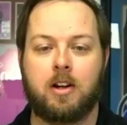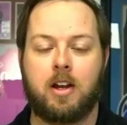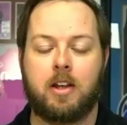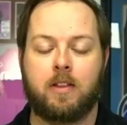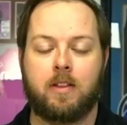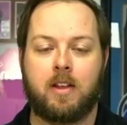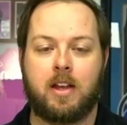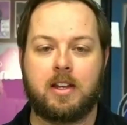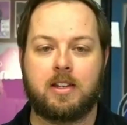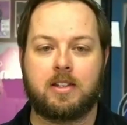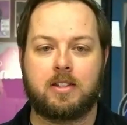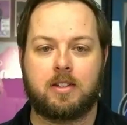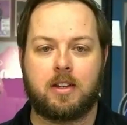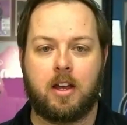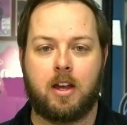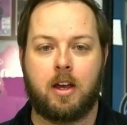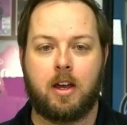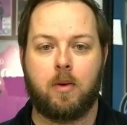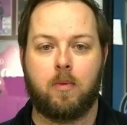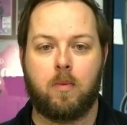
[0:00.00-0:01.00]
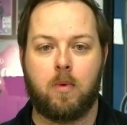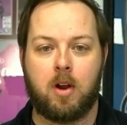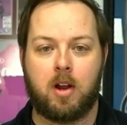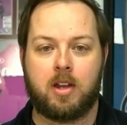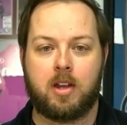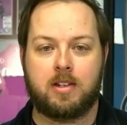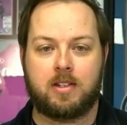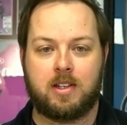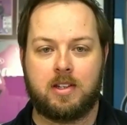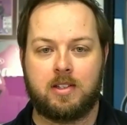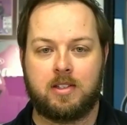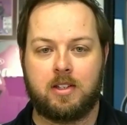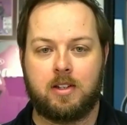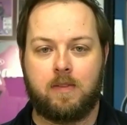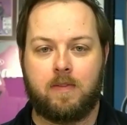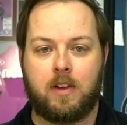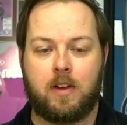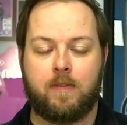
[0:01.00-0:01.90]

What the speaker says: and less work intensive.